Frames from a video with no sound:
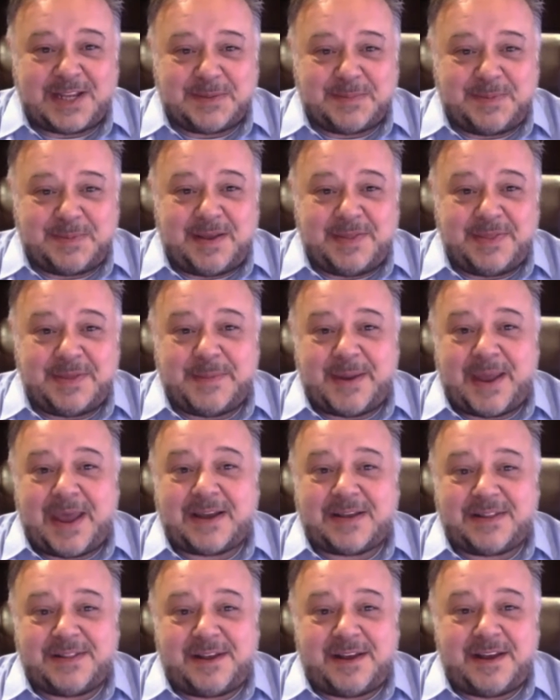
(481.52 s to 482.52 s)
upon the
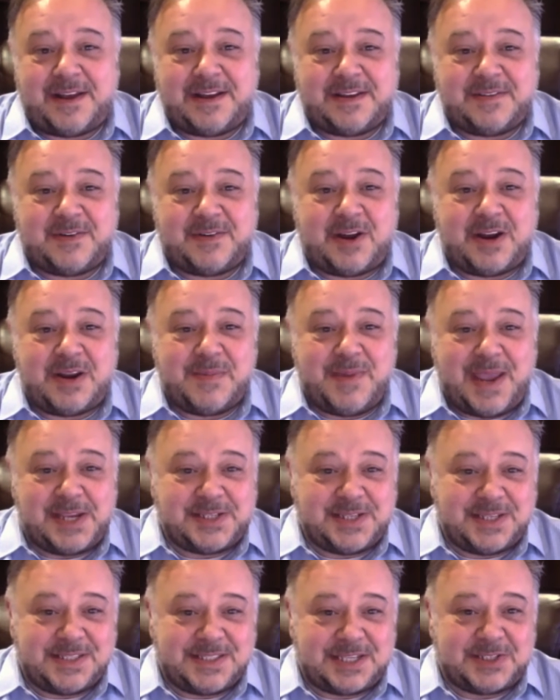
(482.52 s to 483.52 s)
backlog of
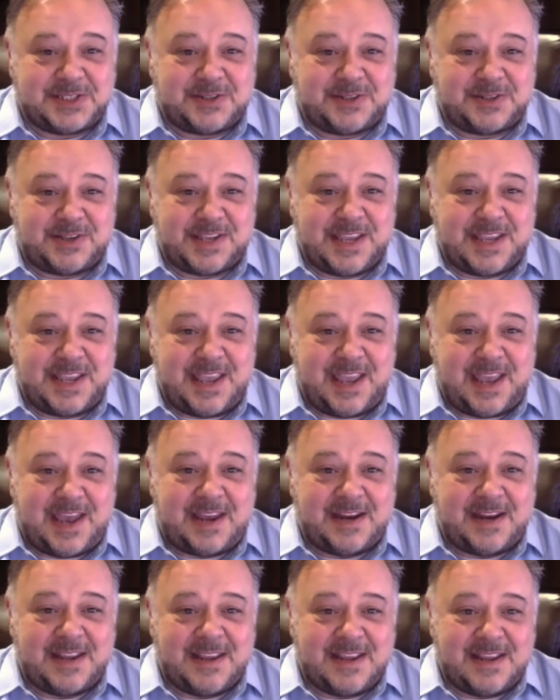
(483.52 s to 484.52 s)
automations that you're looking
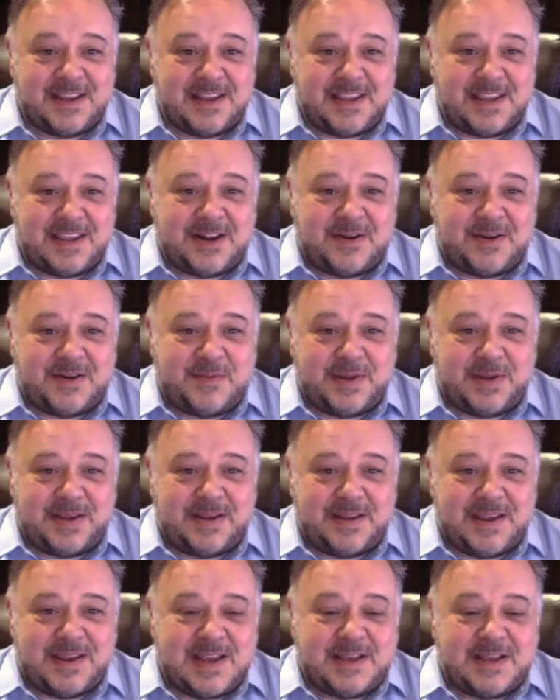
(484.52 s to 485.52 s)
at.
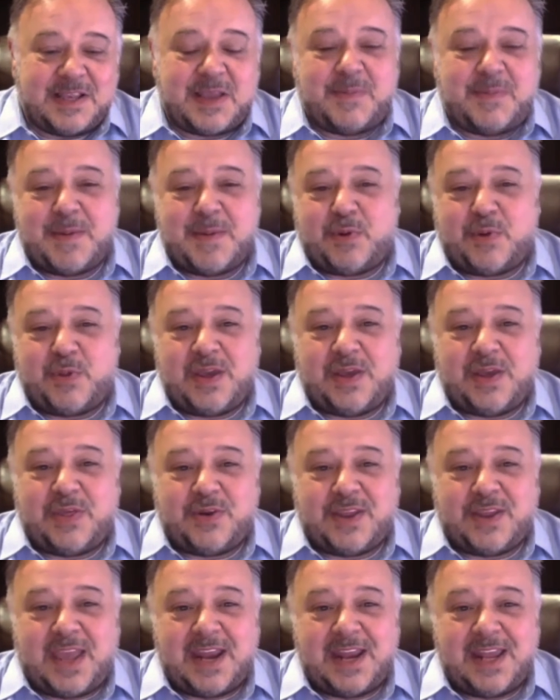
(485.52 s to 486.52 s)
Like people think
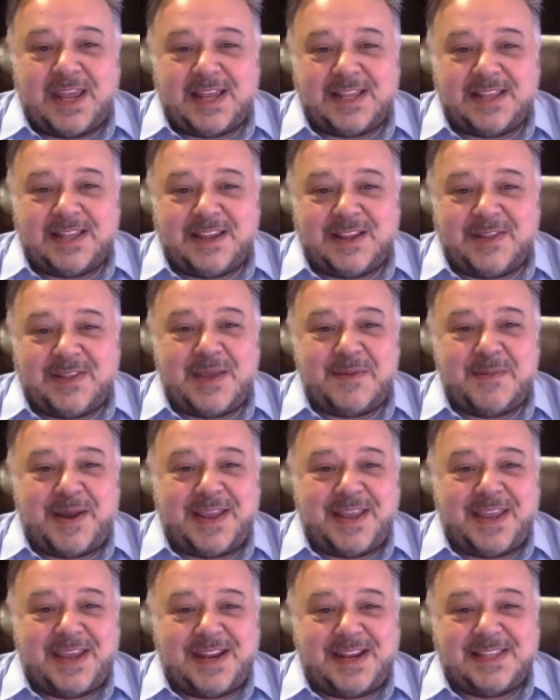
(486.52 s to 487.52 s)
they
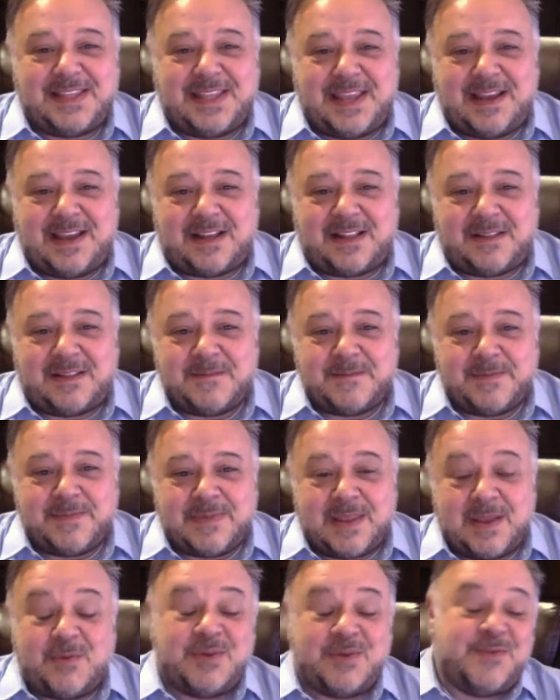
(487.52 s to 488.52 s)
might get a deal,
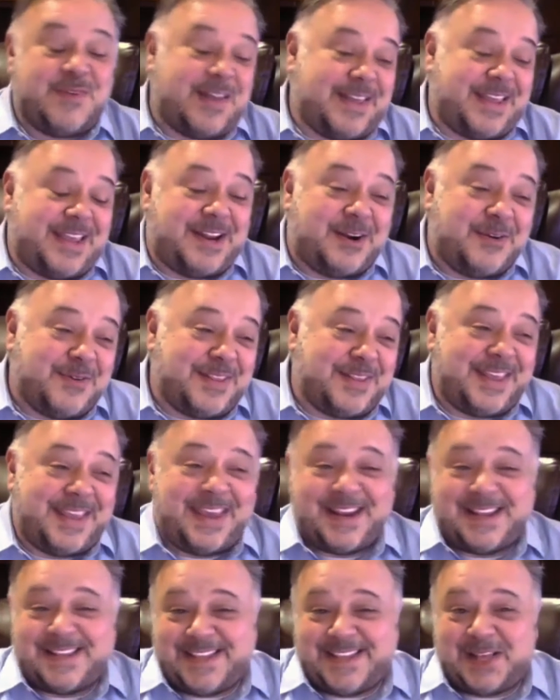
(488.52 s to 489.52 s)
when really you don't really
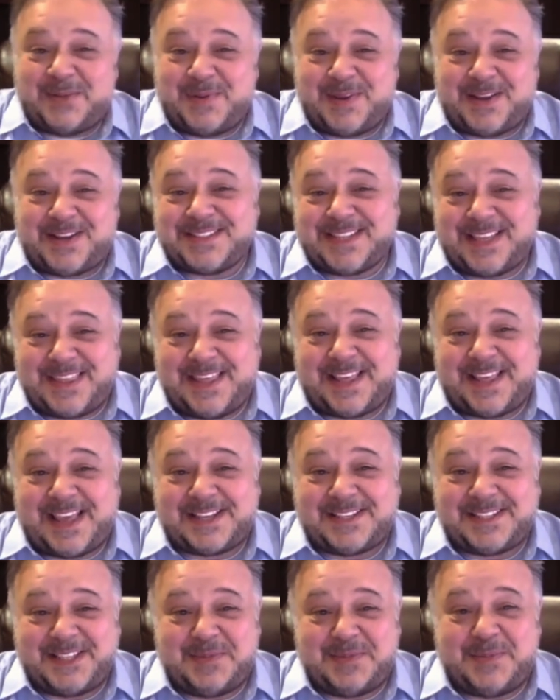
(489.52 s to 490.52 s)
get a deal, because I think
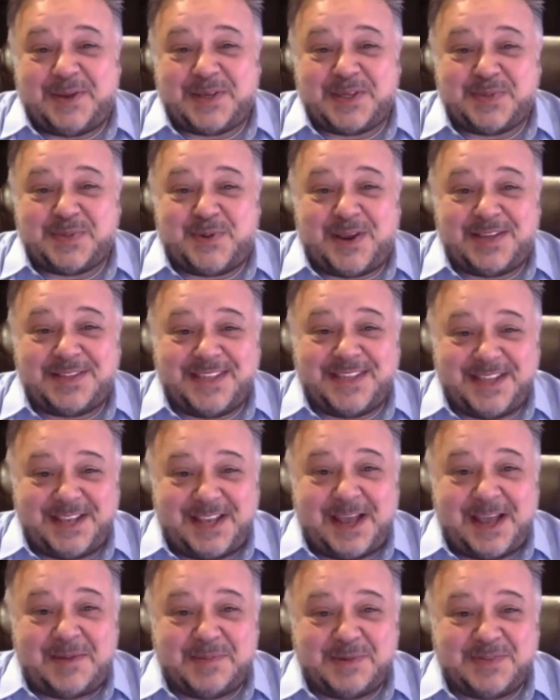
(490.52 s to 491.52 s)
actually the best pricing
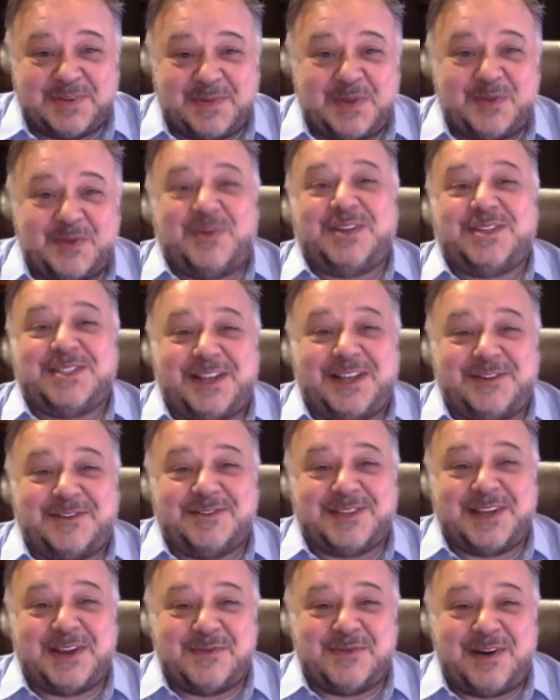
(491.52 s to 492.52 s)
comes from the
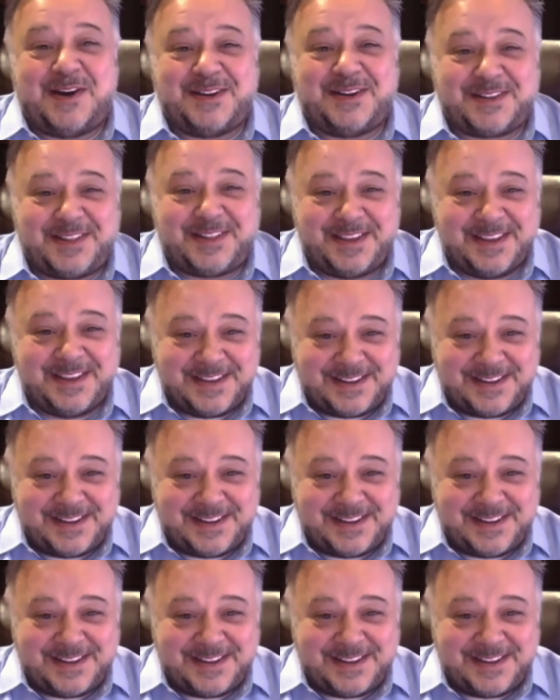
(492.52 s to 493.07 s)
resellers, ironically.